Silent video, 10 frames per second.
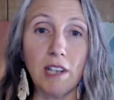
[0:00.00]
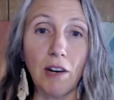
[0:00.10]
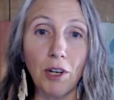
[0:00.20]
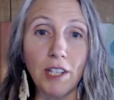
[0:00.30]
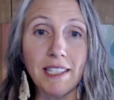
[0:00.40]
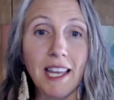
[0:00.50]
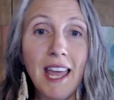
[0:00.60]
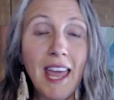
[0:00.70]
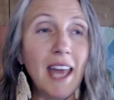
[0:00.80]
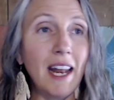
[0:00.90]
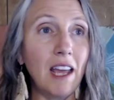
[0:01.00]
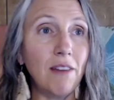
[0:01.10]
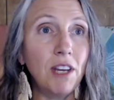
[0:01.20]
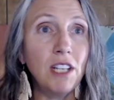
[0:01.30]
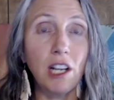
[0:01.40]
on steroids. And I
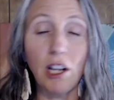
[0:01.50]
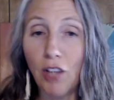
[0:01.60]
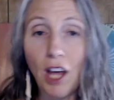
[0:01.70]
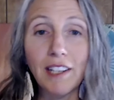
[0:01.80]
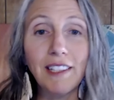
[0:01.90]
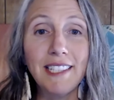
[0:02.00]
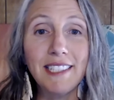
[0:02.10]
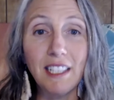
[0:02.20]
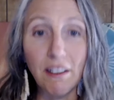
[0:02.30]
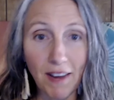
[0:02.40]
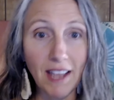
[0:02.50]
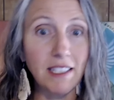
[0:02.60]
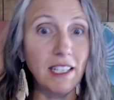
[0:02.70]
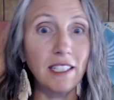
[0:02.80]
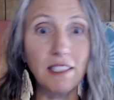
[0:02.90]
have done a lot of cleansing and
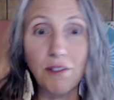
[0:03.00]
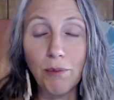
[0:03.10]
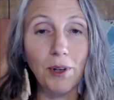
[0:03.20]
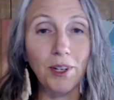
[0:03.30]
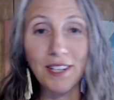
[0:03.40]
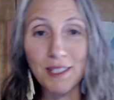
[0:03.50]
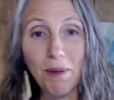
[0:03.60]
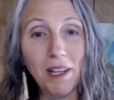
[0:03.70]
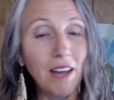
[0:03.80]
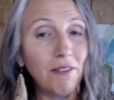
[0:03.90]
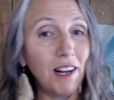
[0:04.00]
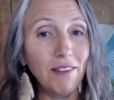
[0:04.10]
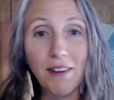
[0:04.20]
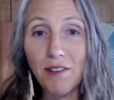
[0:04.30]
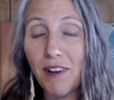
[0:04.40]
fasting and different protocols in my life,
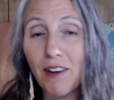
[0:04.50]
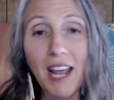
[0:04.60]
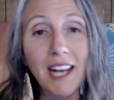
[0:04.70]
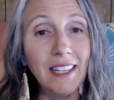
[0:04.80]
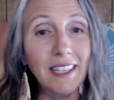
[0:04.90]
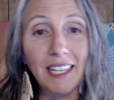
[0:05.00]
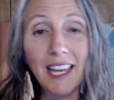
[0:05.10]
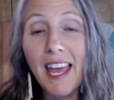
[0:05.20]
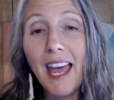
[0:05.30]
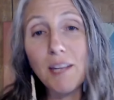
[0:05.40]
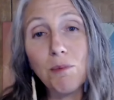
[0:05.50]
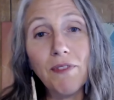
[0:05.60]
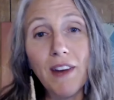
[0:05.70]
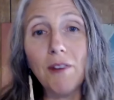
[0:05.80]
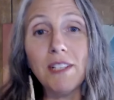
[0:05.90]
and I've never found anything as
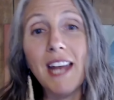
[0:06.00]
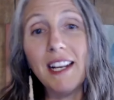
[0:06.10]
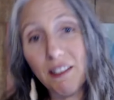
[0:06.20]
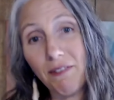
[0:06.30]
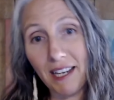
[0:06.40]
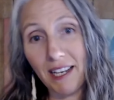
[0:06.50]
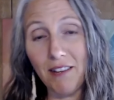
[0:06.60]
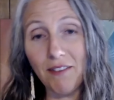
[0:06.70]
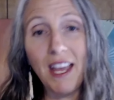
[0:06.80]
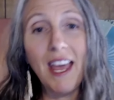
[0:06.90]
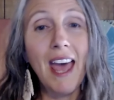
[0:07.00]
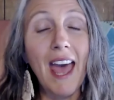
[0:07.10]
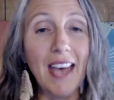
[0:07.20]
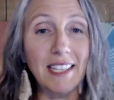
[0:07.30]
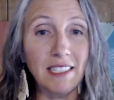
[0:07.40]
profound and as effective
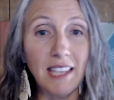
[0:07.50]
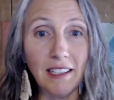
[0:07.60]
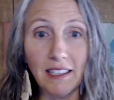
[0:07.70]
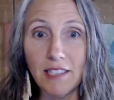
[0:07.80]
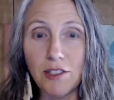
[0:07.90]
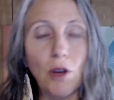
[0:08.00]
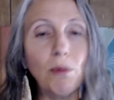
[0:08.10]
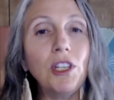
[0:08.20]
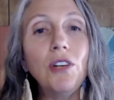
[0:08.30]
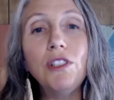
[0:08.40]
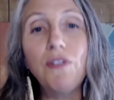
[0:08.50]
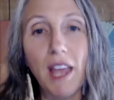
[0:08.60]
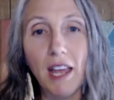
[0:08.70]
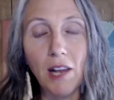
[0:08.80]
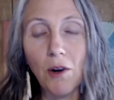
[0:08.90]
as ZenCleanz. So I'm a huge
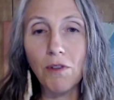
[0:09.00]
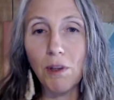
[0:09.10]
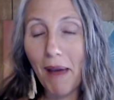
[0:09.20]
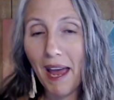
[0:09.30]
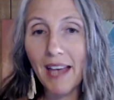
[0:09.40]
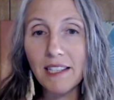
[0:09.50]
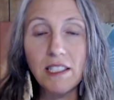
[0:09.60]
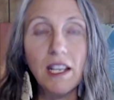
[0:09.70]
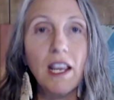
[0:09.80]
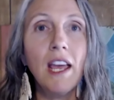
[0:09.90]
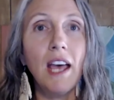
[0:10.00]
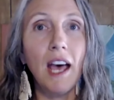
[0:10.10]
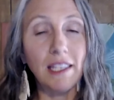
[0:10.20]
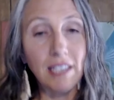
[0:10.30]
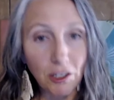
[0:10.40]
fan. And over the past
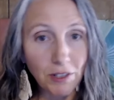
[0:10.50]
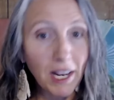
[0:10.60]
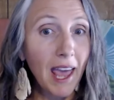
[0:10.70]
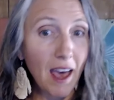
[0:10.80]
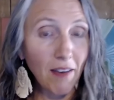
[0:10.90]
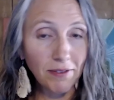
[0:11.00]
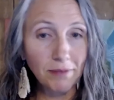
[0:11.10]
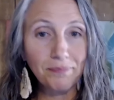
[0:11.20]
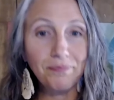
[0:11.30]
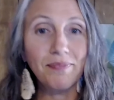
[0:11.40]
uh, year and a half,